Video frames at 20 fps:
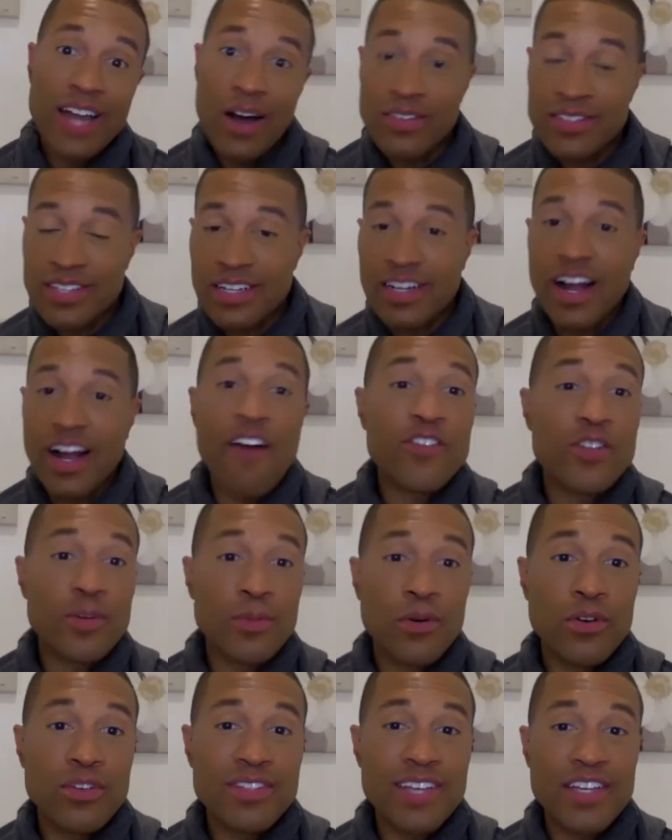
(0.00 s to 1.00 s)

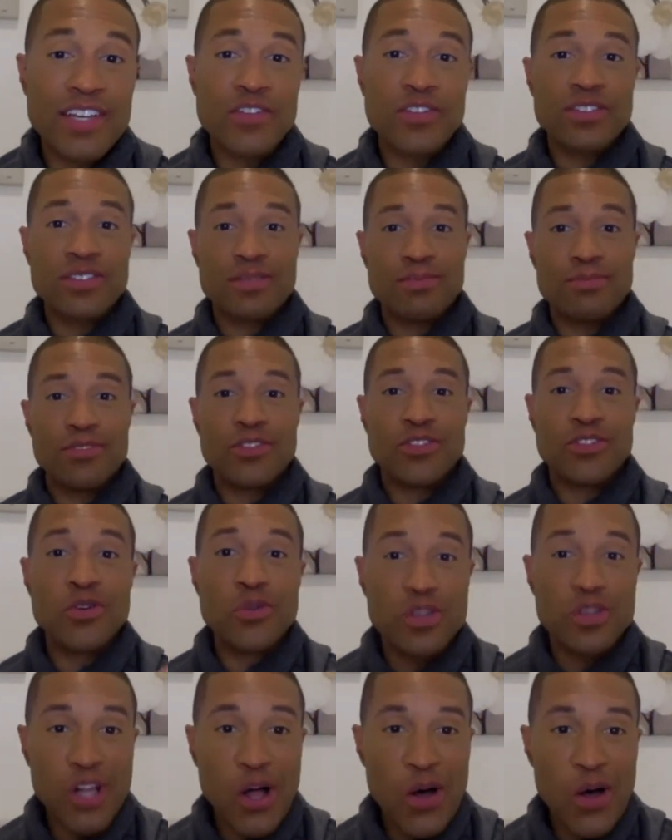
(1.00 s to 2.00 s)
uncomfortable. It's like you're too
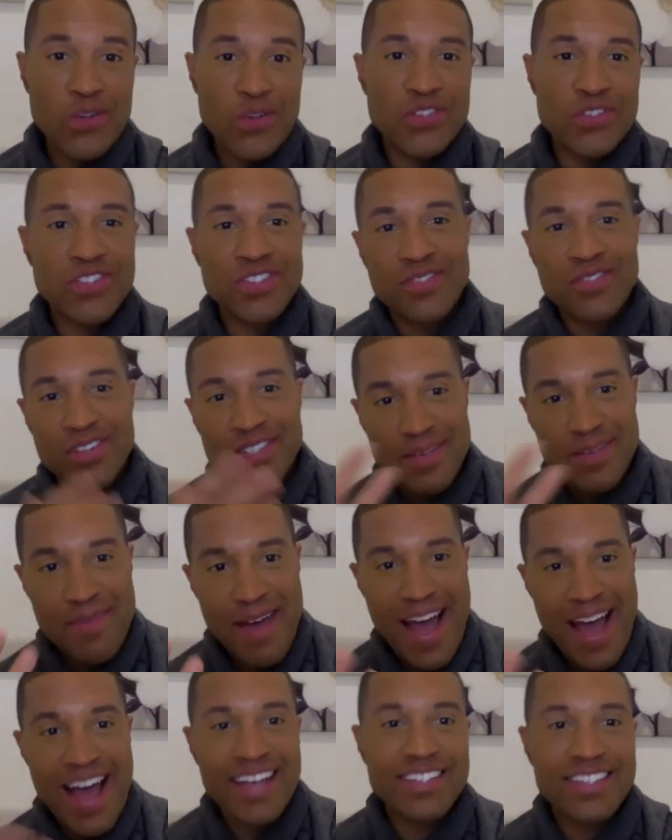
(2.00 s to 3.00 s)
close. Where's the
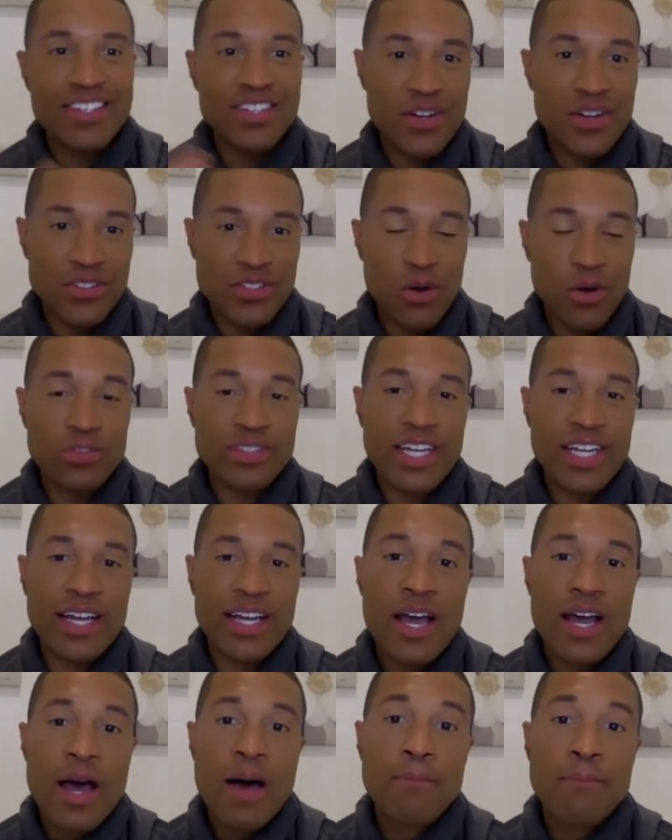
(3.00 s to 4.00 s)
mask? Where's the whole thing?
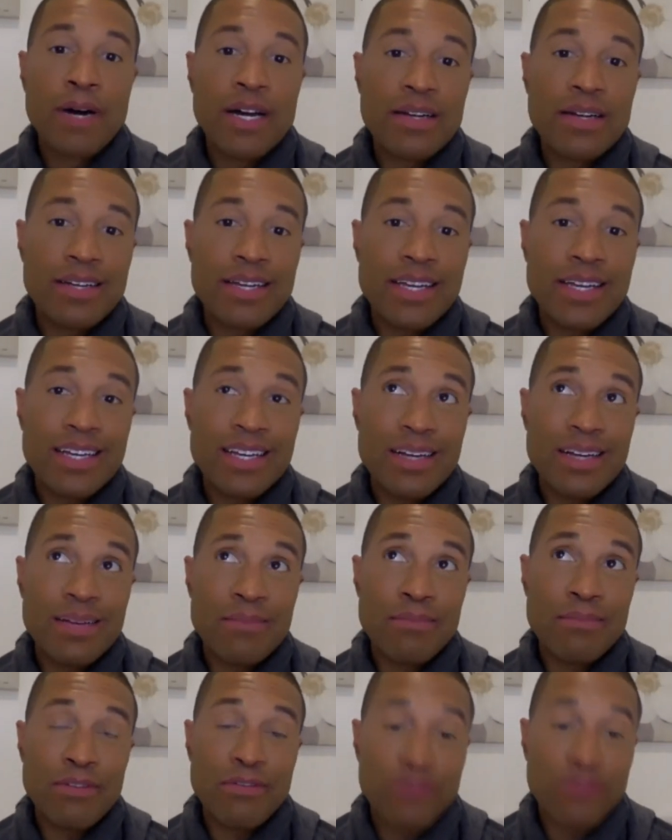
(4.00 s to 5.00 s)
But
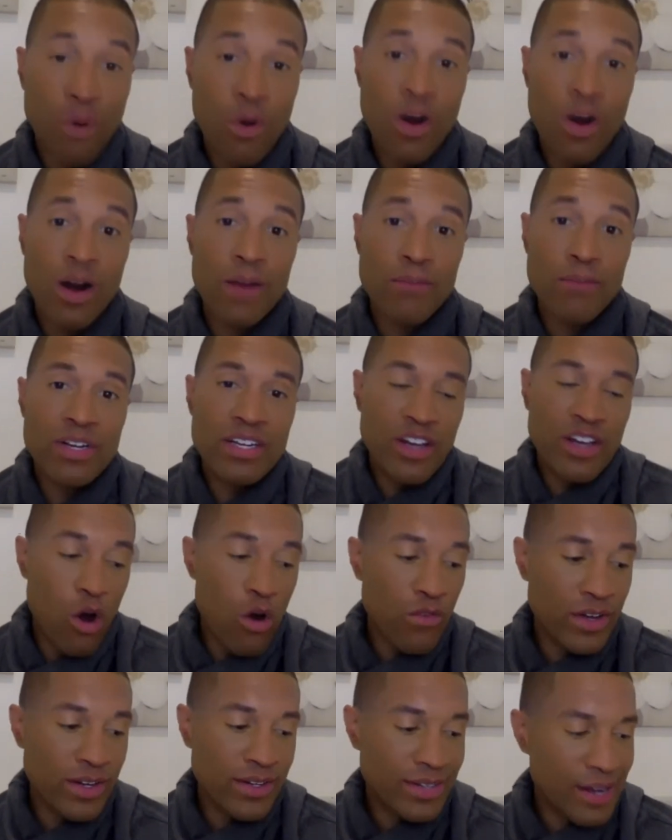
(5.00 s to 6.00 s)
before,
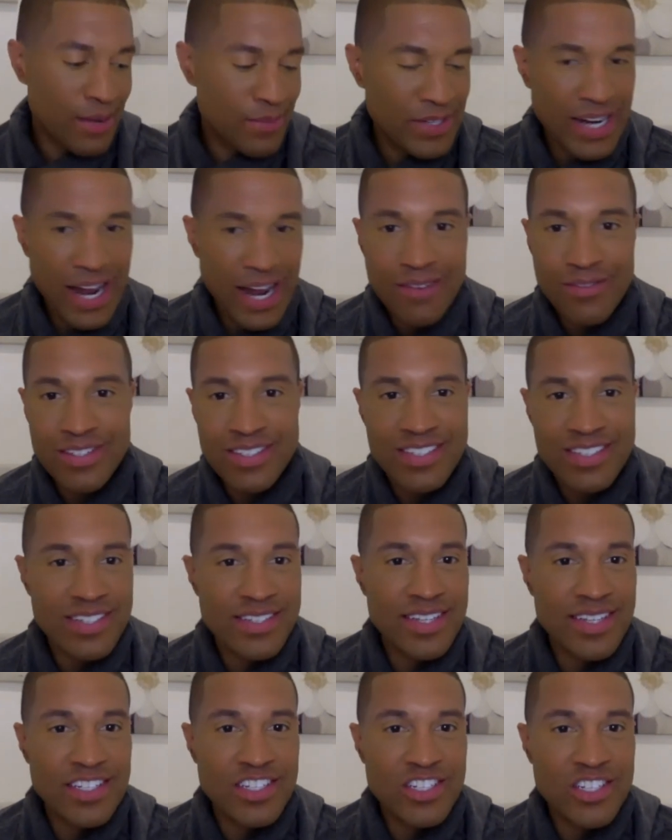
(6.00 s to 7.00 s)
pre-COVID, I mean, that was just
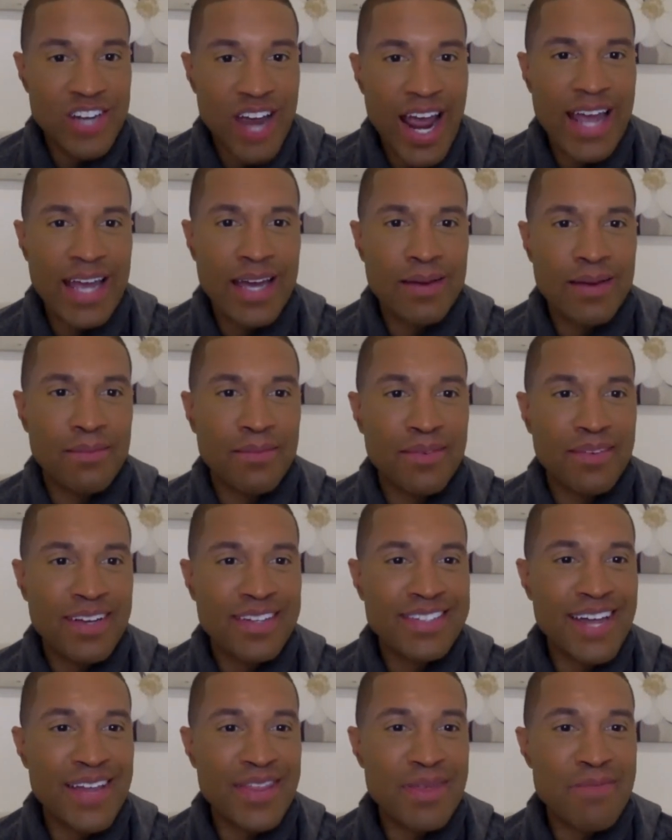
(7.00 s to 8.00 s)
the jam. There's
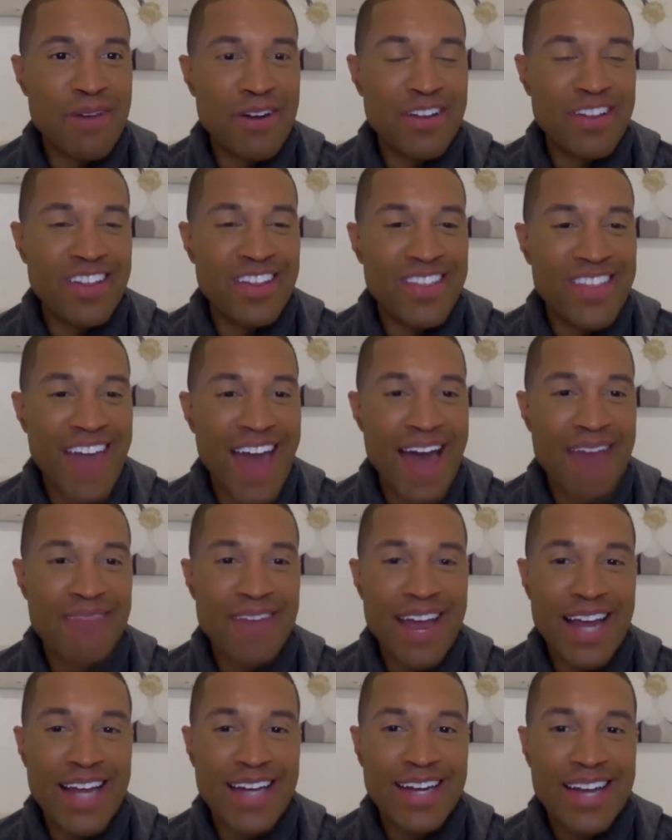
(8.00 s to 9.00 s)
nothing better than that,
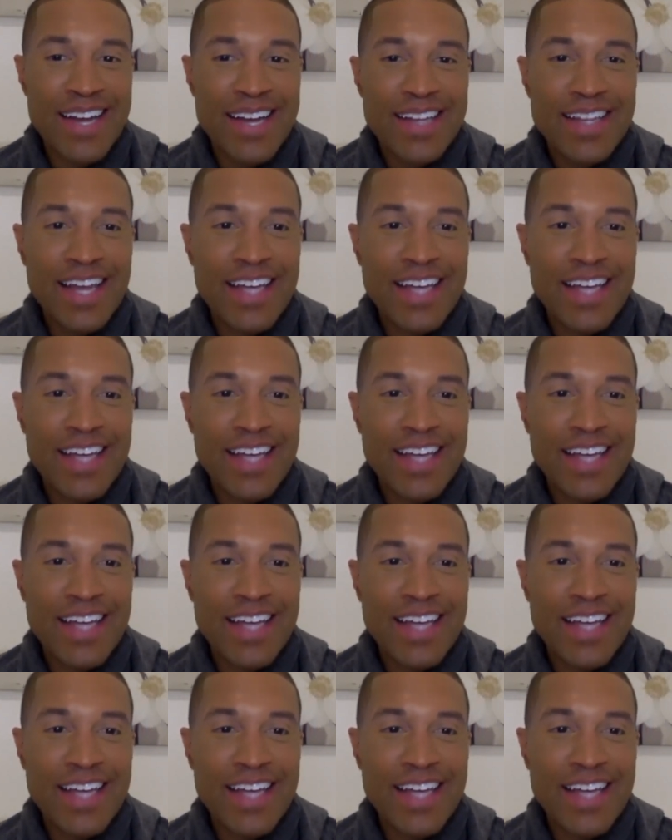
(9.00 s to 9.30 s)
man. Like,